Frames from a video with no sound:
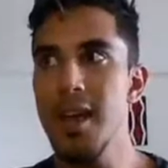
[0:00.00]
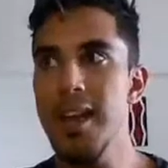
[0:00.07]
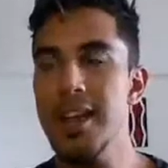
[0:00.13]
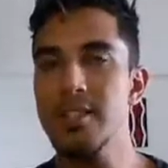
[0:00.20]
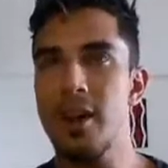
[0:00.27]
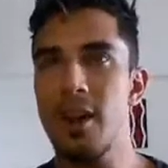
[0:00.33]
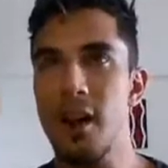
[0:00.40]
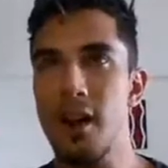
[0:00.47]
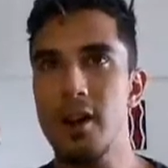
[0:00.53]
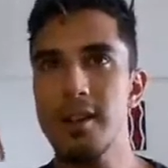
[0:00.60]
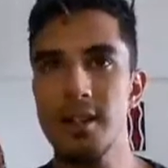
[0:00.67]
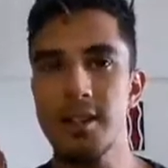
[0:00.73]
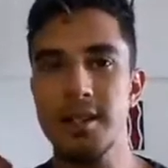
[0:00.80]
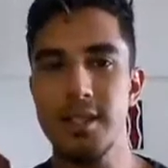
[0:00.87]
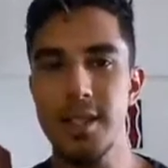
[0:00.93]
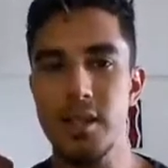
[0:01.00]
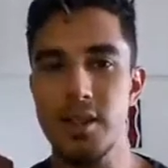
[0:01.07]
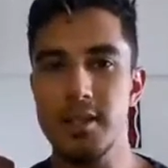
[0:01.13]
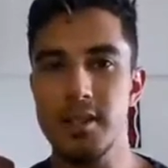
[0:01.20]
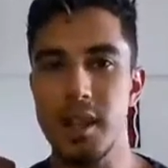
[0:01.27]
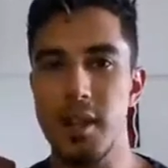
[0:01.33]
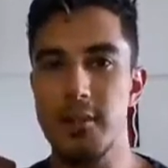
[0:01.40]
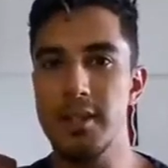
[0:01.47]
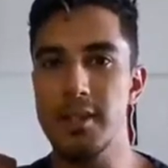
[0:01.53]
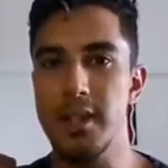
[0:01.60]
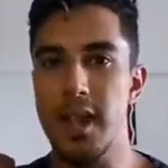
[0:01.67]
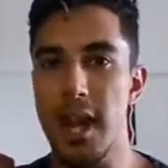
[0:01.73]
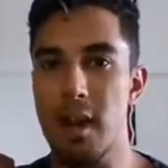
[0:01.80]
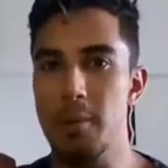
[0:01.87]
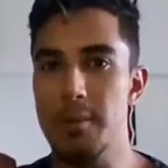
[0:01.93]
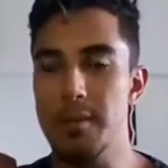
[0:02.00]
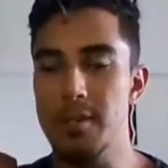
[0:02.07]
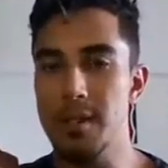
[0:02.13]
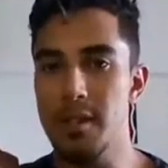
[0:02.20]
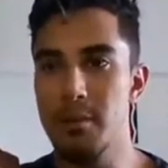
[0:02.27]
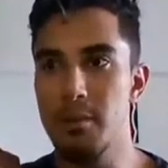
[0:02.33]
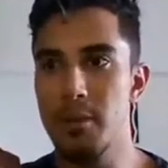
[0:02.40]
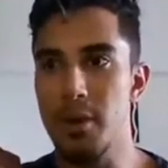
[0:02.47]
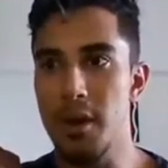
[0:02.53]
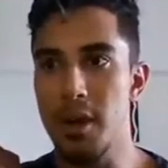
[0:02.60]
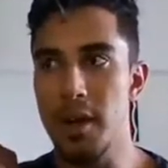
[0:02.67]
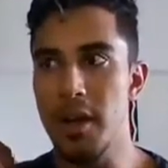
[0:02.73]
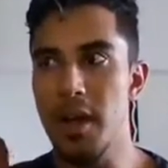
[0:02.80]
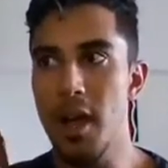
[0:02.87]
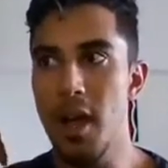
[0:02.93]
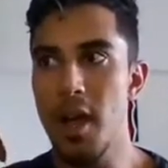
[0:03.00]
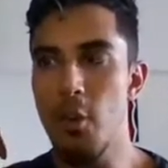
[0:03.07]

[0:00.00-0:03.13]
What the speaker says: it's hard to see yourself as a helpless little boy